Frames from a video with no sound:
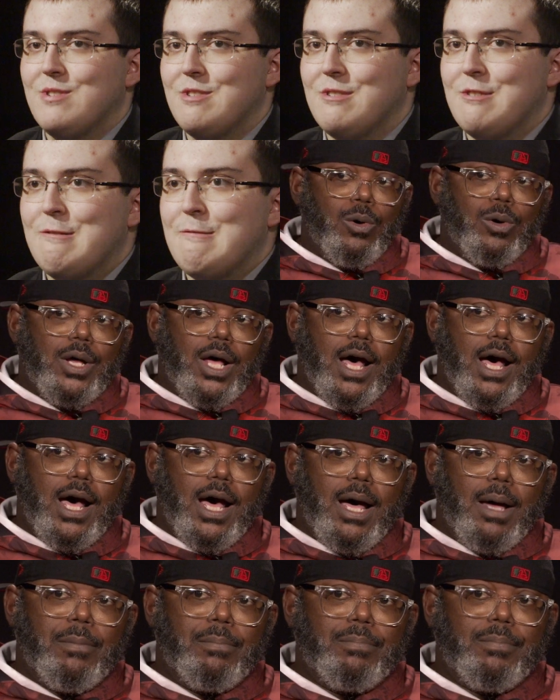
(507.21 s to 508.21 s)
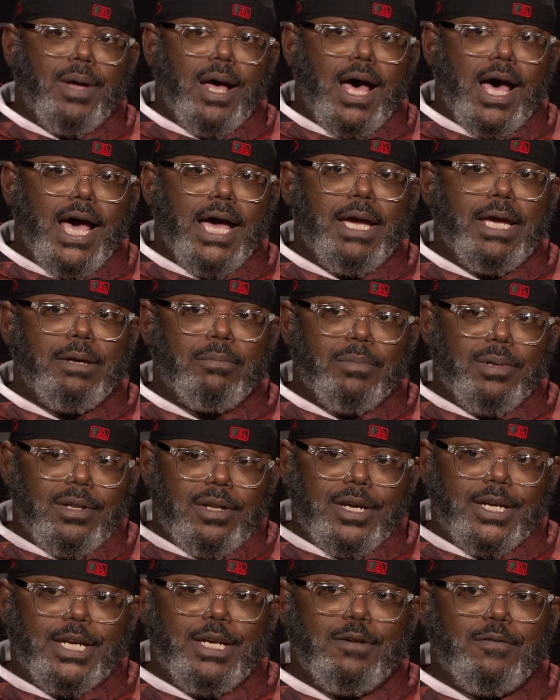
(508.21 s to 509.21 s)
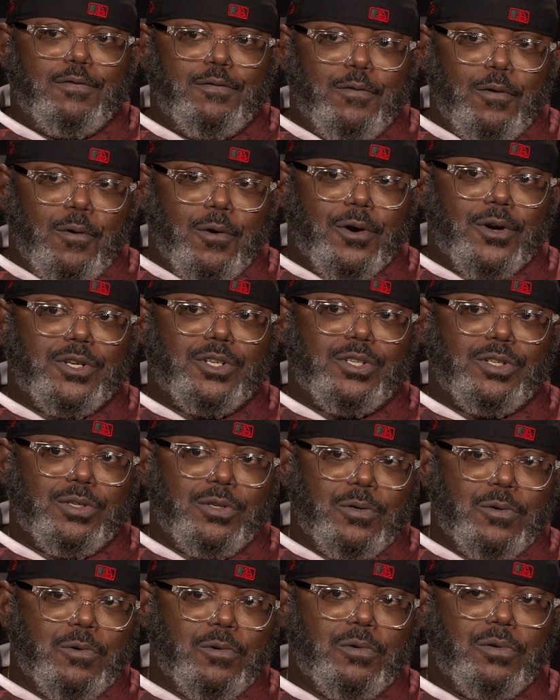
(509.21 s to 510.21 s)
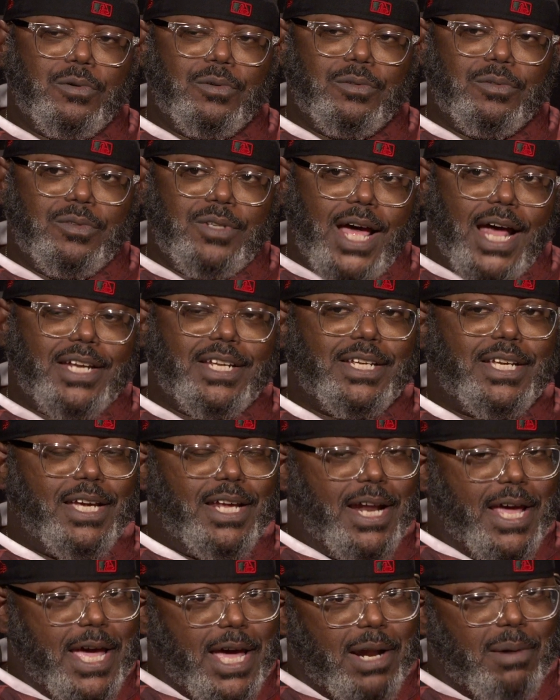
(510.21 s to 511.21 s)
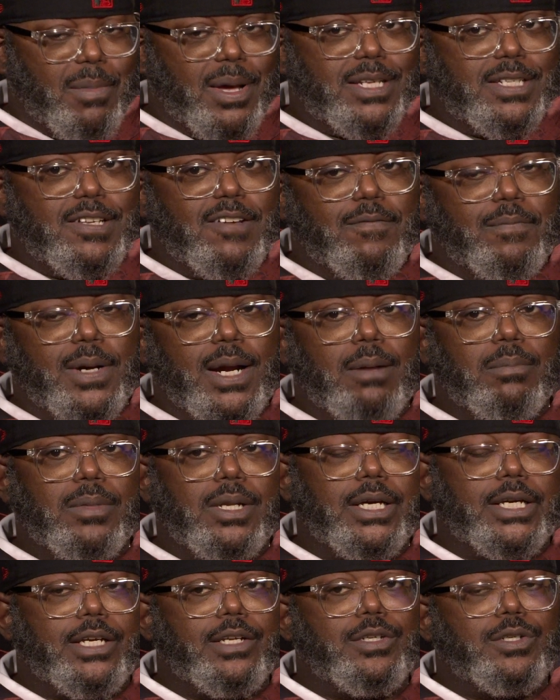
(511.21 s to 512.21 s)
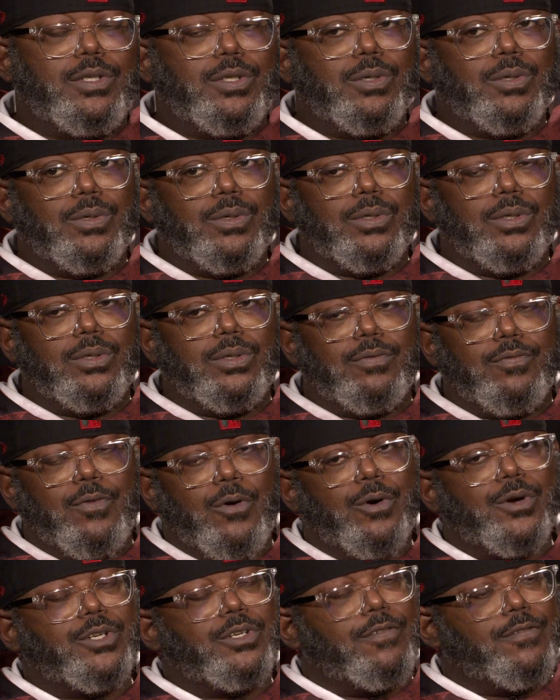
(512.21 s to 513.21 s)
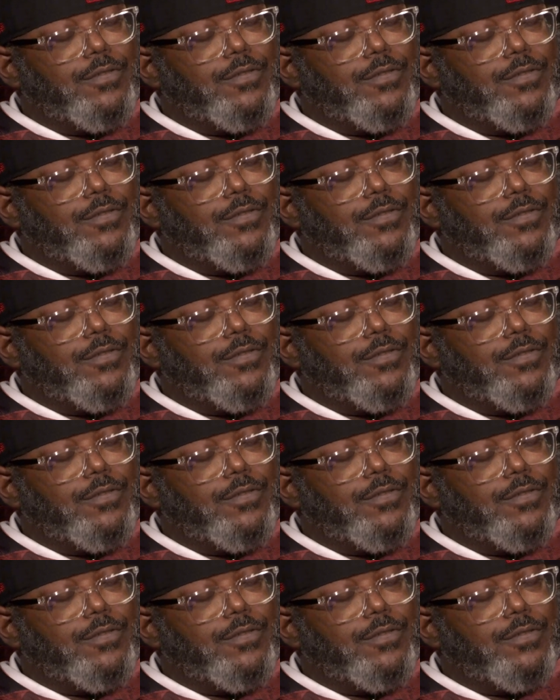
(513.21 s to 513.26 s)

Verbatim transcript: know, um, I am looking forward to not to get ahead of myself, but I'm looking to, forward to